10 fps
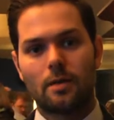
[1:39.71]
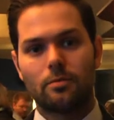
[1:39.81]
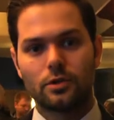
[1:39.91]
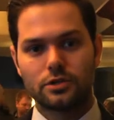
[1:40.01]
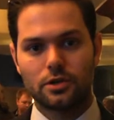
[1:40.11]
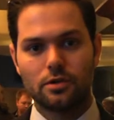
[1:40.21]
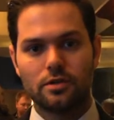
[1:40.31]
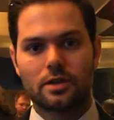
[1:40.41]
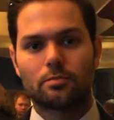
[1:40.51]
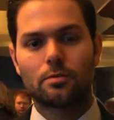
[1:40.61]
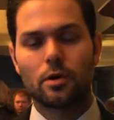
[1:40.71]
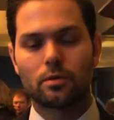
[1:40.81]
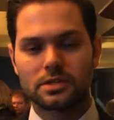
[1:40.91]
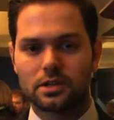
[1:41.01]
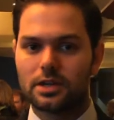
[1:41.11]
those youth and promote
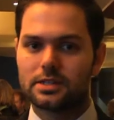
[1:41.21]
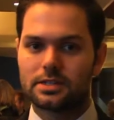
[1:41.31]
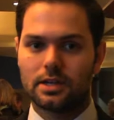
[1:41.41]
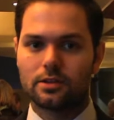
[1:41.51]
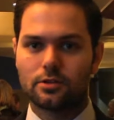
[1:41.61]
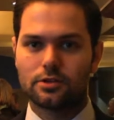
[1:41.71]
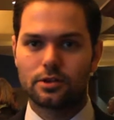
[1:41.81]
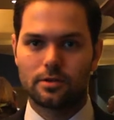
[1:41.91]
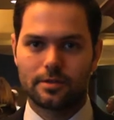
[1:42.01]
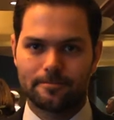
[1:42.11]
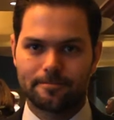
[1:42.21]
resiliency in those youth.